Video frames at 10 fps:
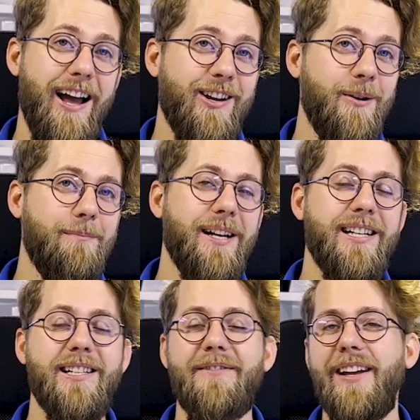
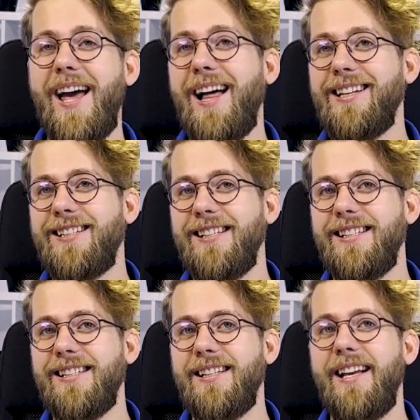Competitive
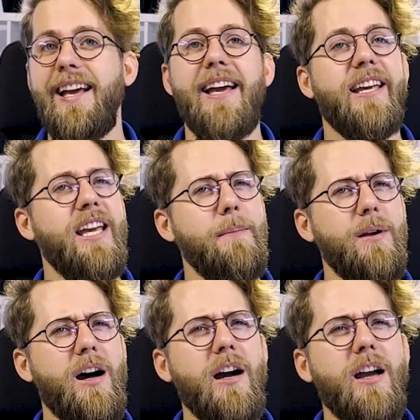analysis. Keep
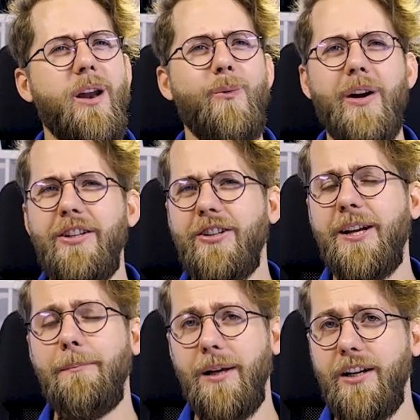an eye on what your
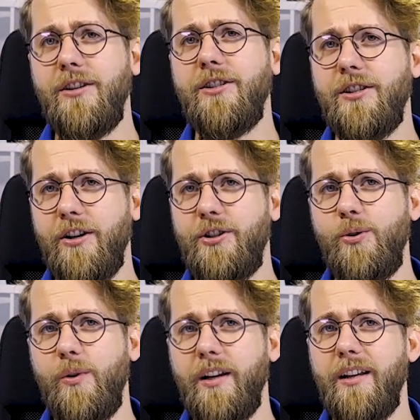competitors are
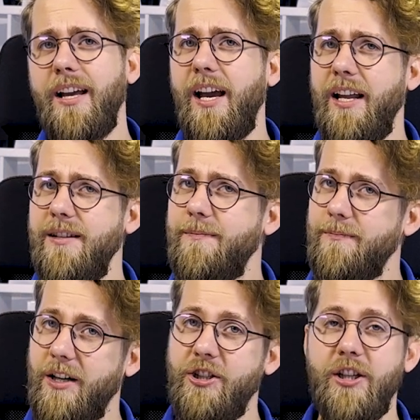doing and
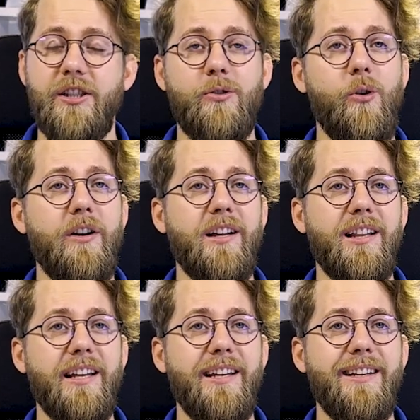adjust
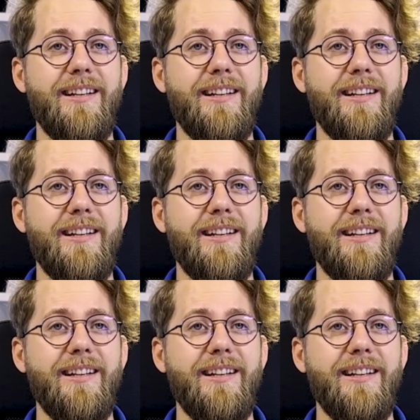accordingly.